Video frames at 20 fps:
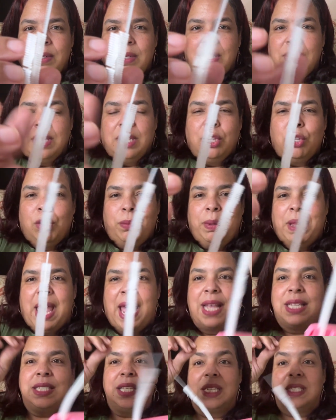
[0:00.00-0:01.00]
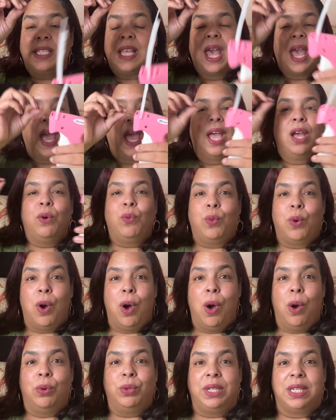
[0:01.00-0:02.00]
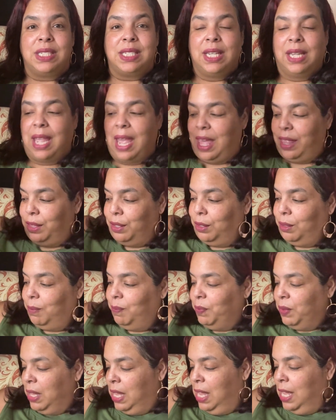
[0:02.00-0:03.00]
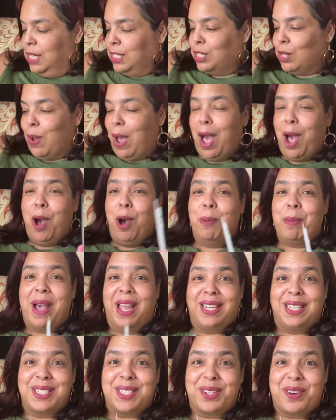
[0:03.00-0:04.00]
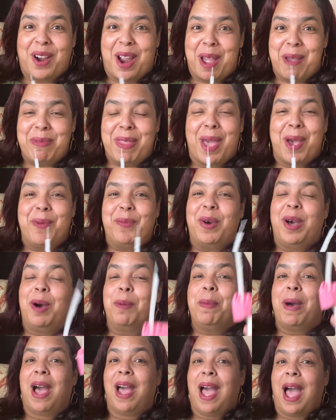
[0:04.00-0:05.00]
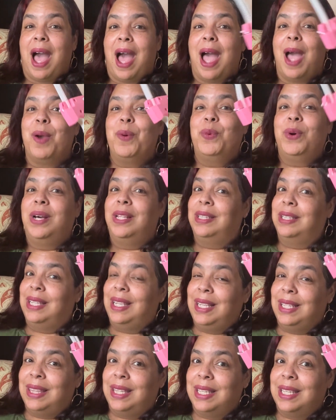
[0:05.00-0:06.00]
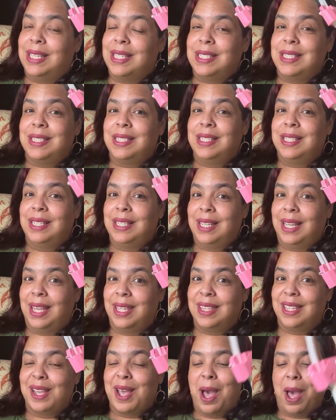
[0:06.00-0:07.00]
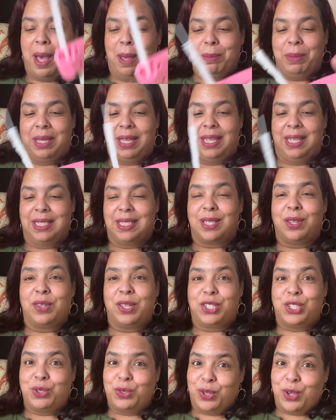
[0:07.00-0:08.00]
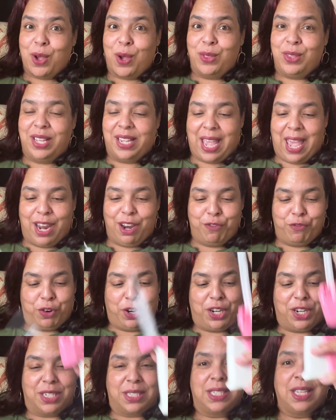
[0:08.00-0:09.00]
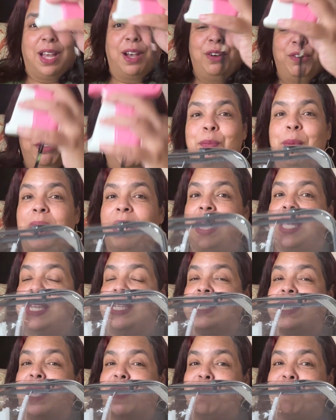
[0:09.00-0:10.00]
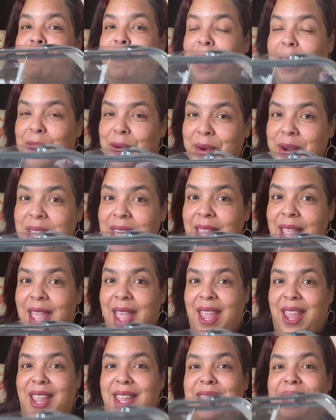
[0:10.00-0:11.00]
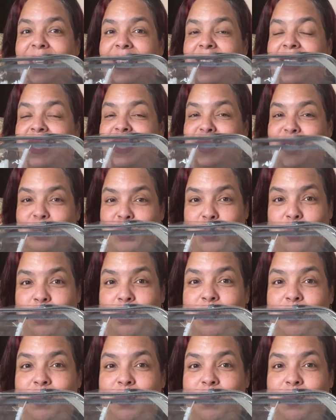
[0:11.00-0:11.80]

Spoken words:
the little plastic tag will hold it together. So I hope I described that well, but I will link this in the comments so that you can go look at it for yourself. But it is a very handy tool.